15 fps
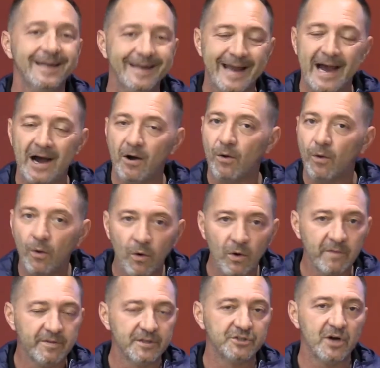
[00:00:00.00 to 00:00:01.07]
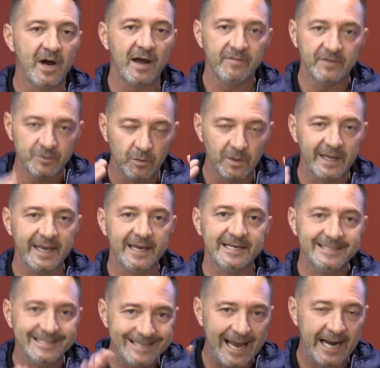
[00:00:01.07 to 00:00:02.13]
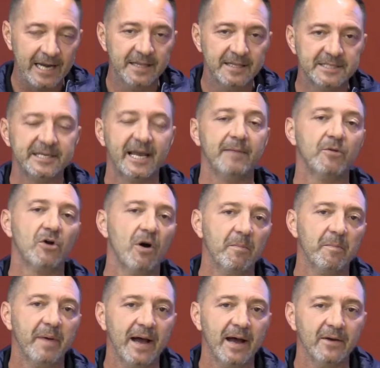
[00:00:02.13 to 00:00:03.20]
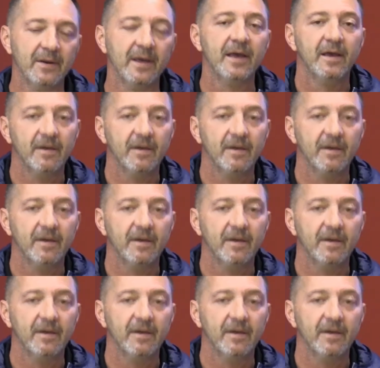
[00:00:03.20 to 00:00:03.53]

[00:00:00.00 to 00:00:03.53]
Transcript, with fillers: Now, all of the drivers will get exactly the same compound